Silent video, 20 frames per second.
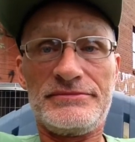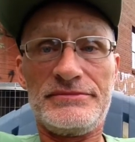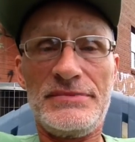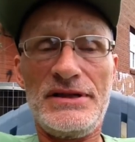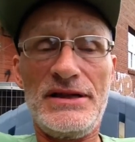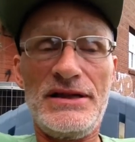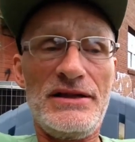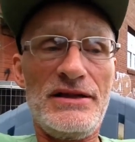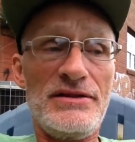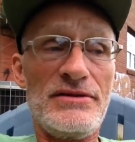
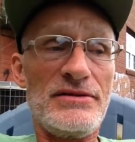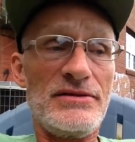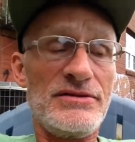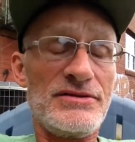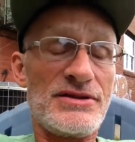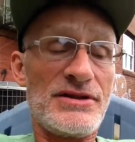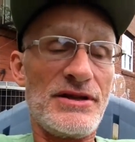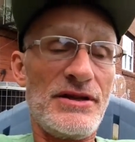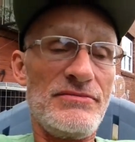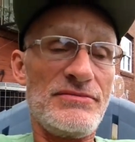
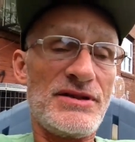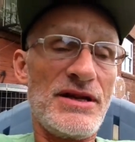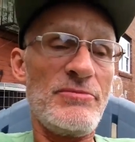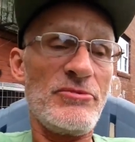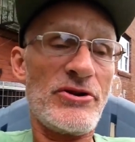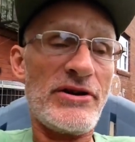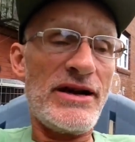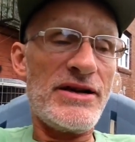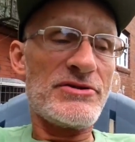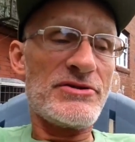And so
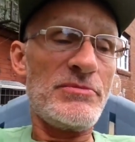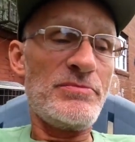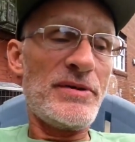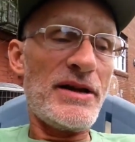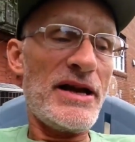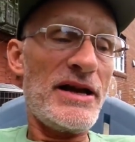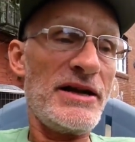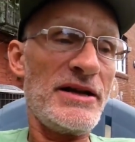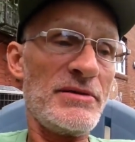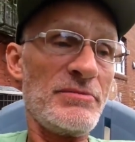Democrats are
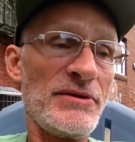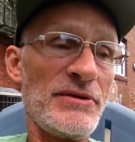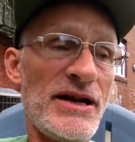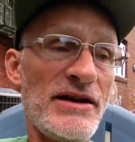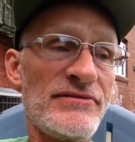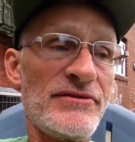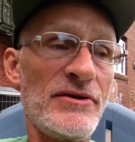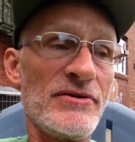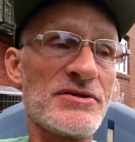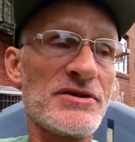abandoning
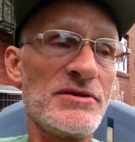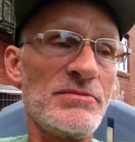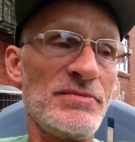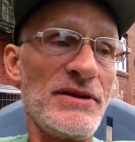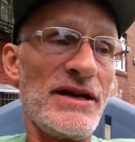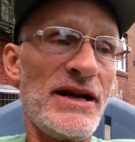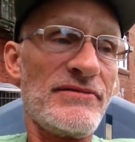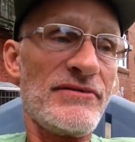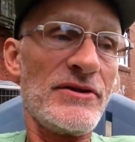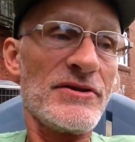black folks, and
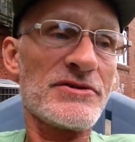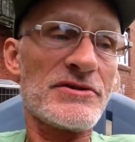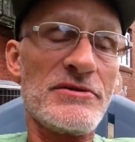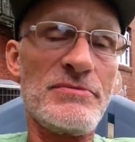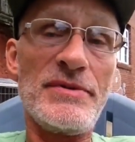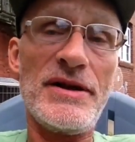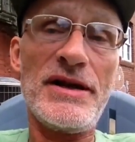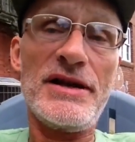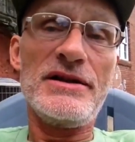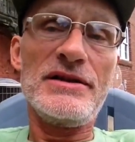black folks are
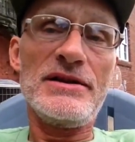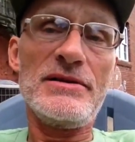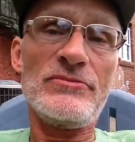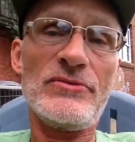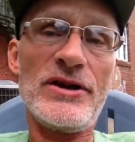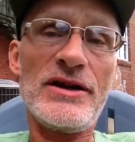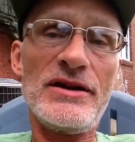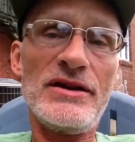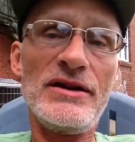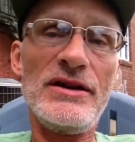abandoning them
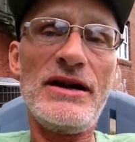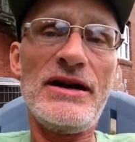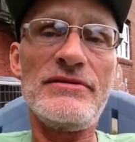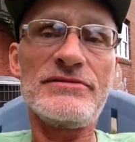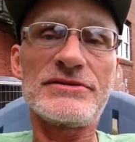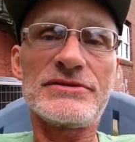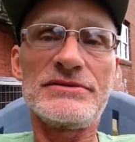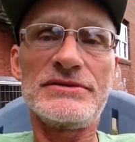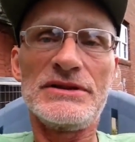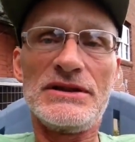right and
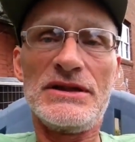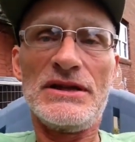left.